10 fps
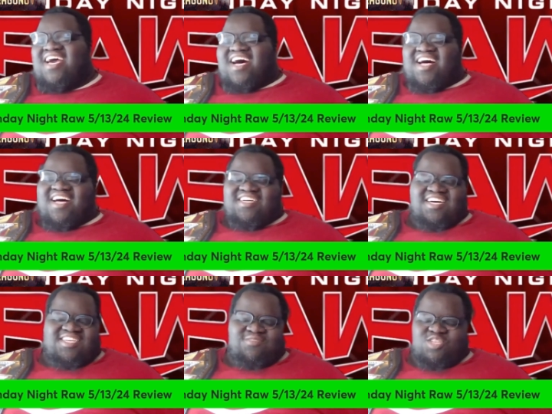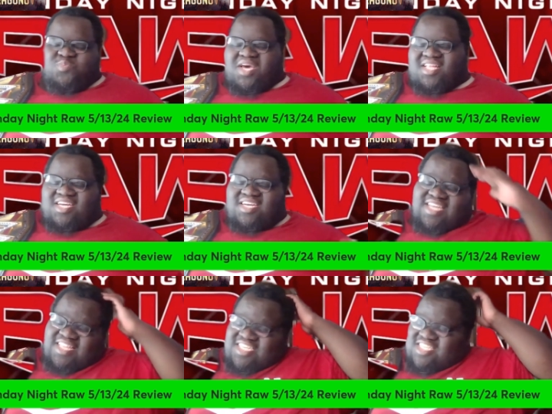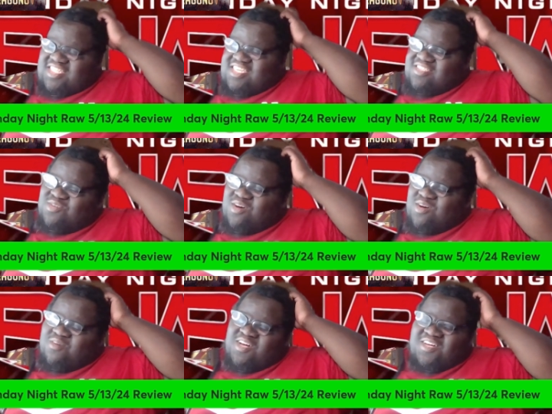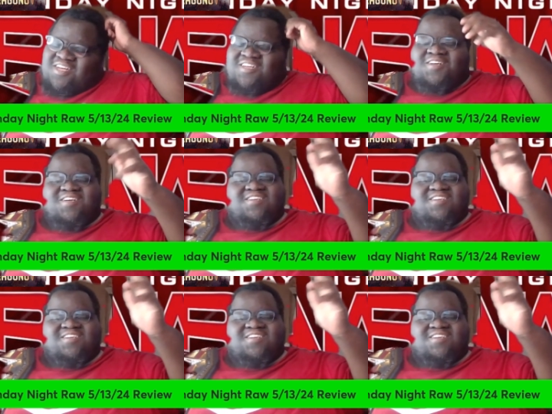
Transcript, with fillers: are even speculating that this could lead to